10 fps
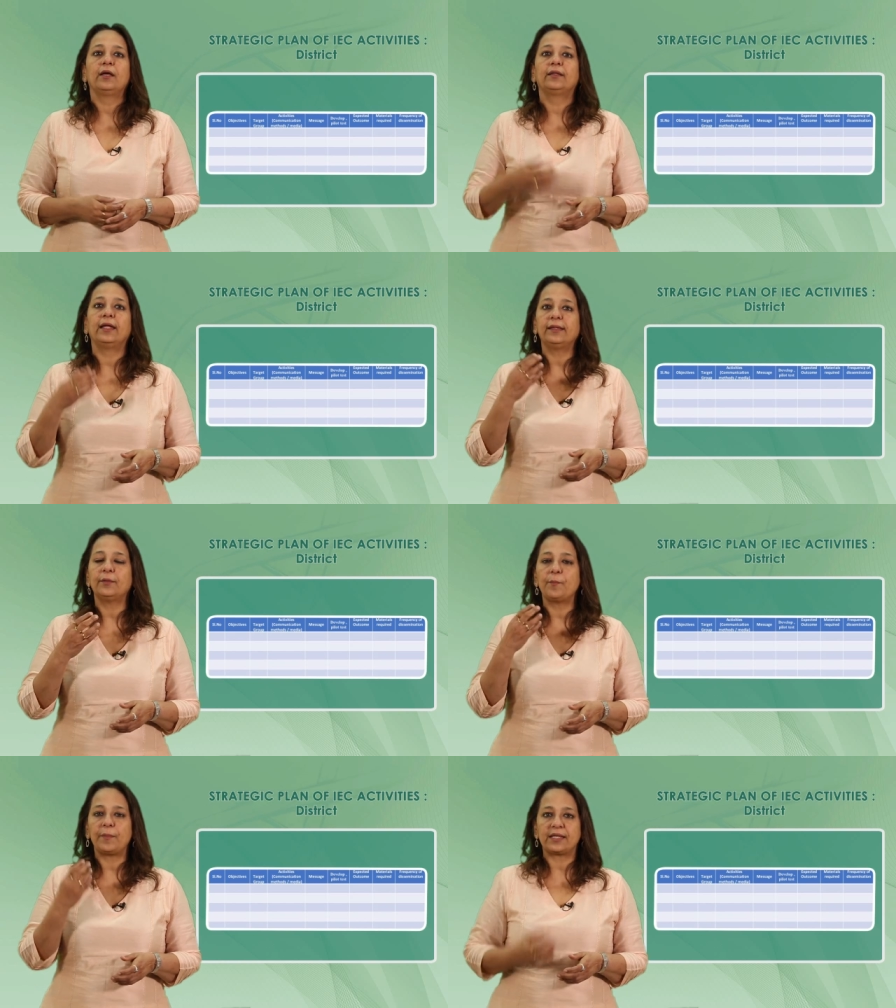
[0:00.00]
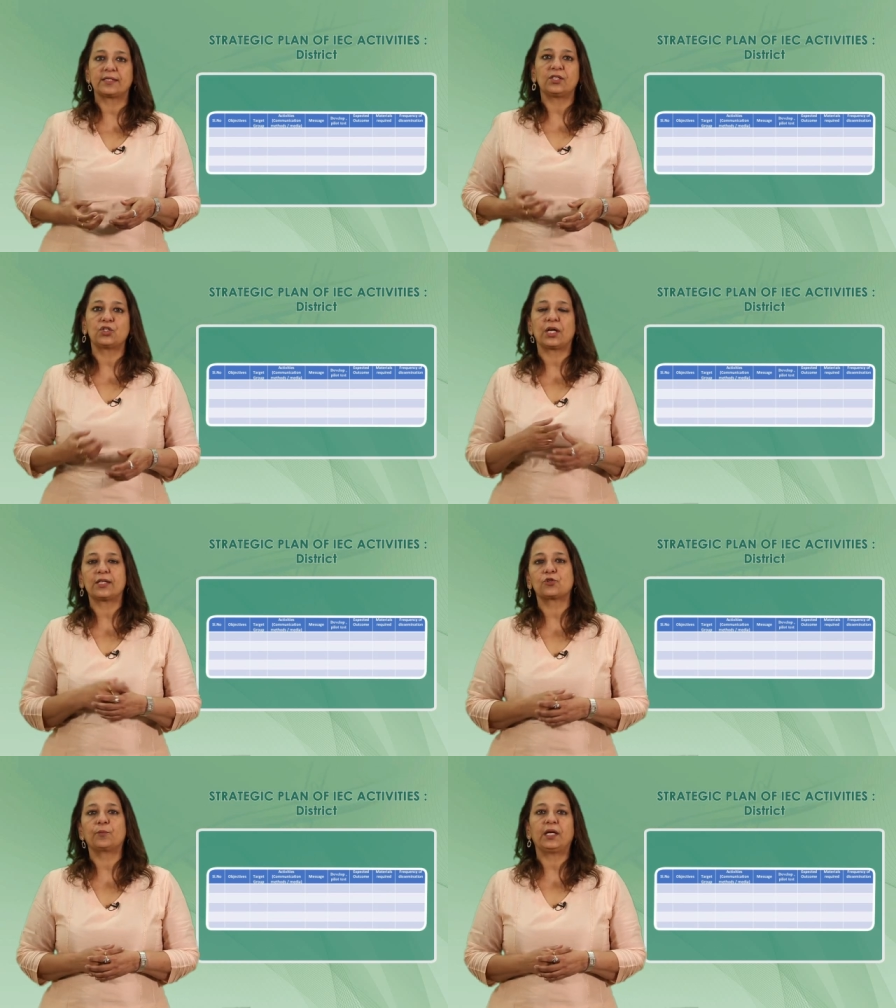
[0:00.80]
then the message
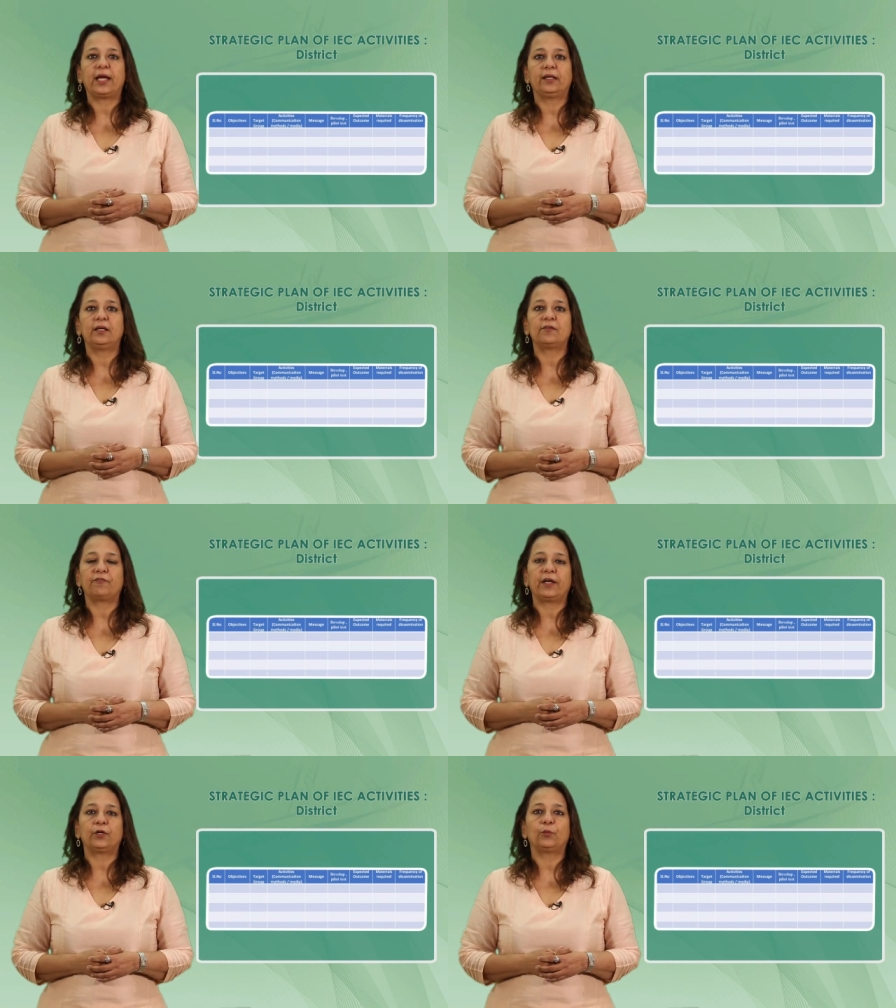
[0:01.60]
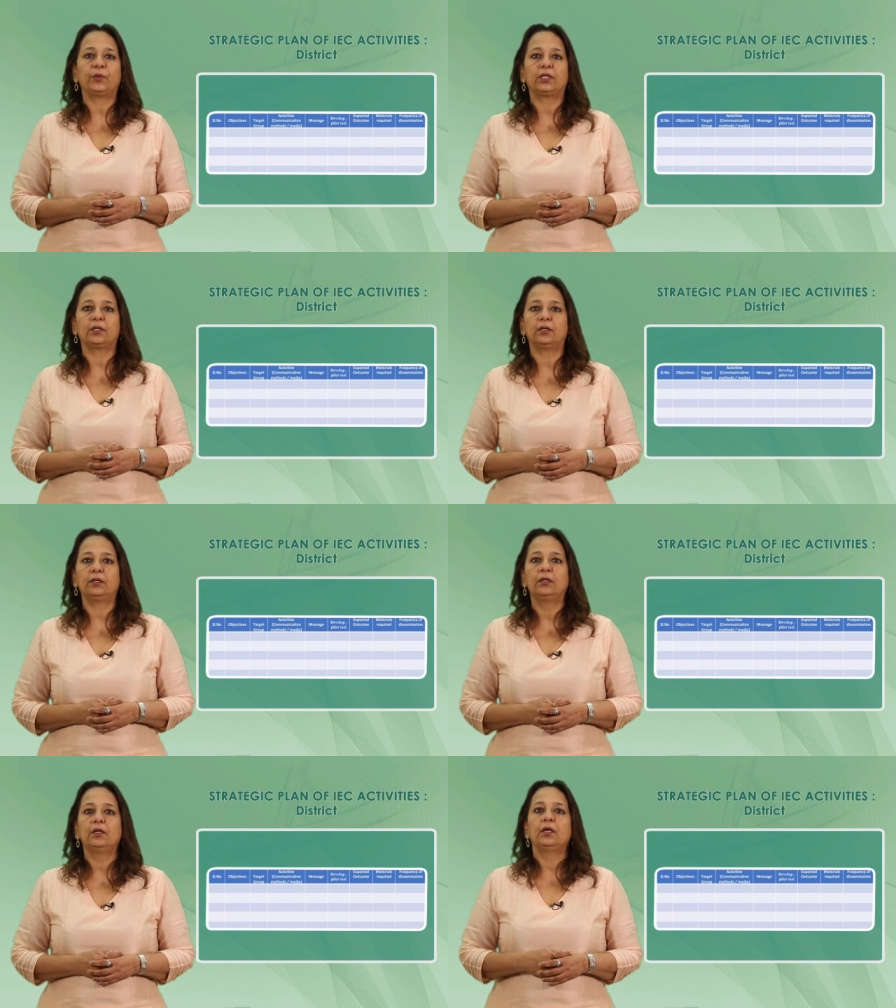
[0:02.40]
has to be identified over here.